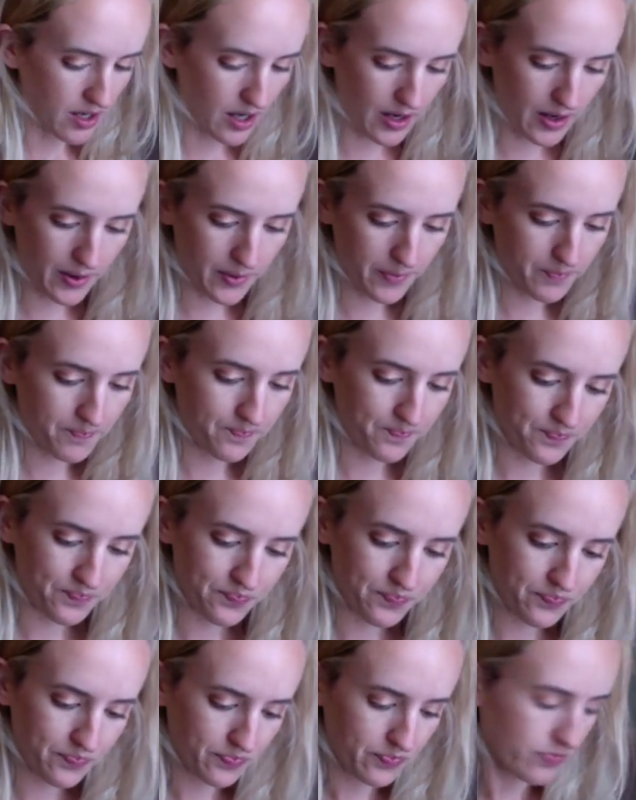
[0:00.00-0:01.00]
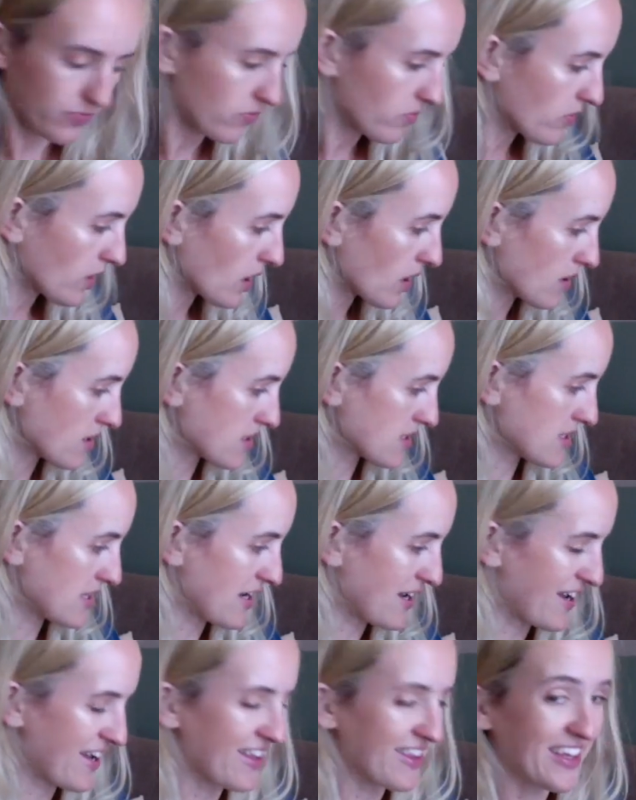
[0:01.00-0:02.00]
Let's
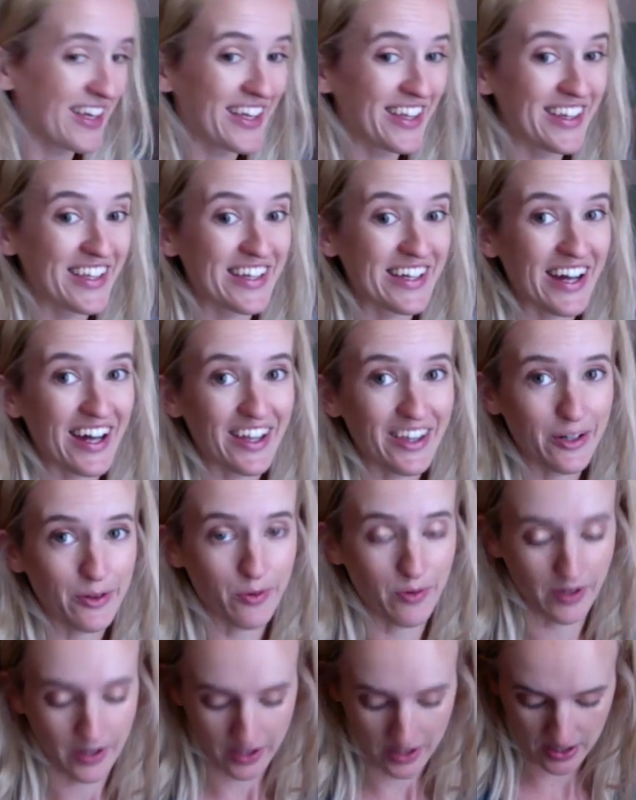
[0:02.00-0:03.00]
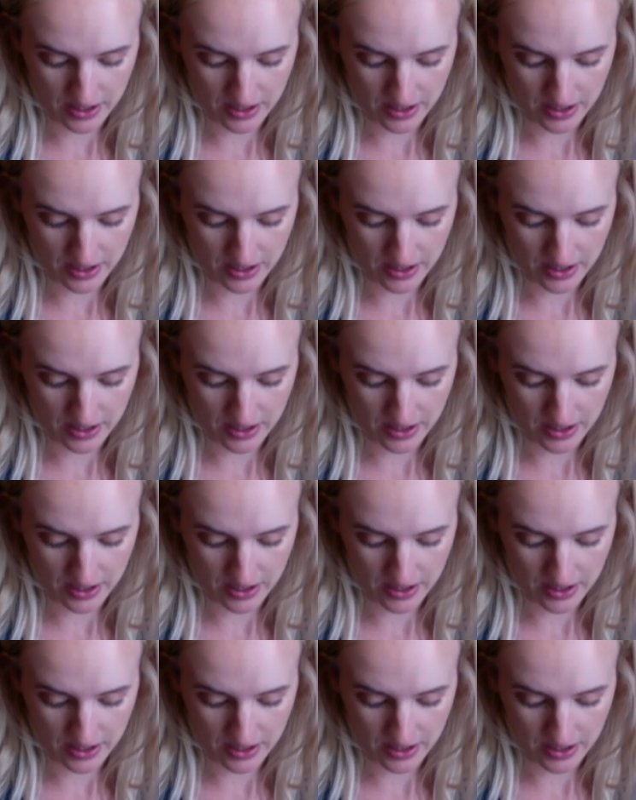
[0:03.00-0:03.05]
see, and then the other one,